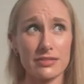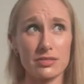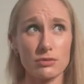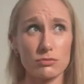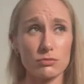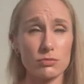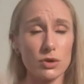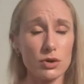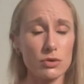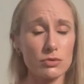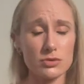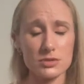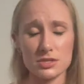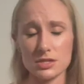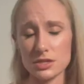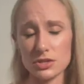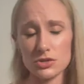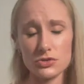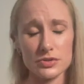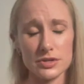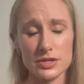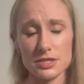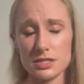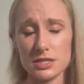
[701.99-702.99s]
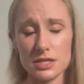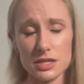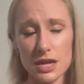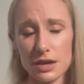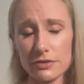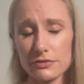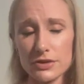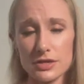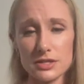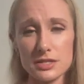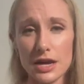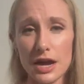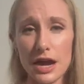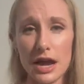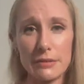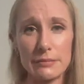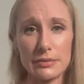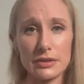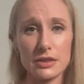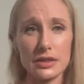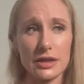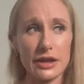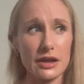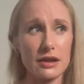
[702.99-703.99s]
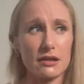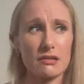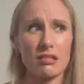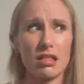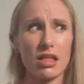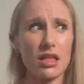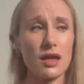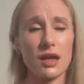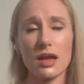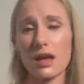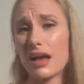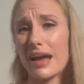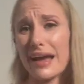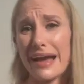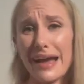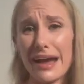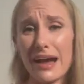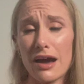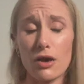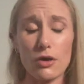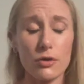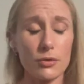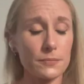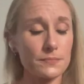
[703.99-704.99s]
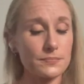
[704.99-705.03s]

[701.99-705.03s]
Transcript: the rows increasing every time, and like how?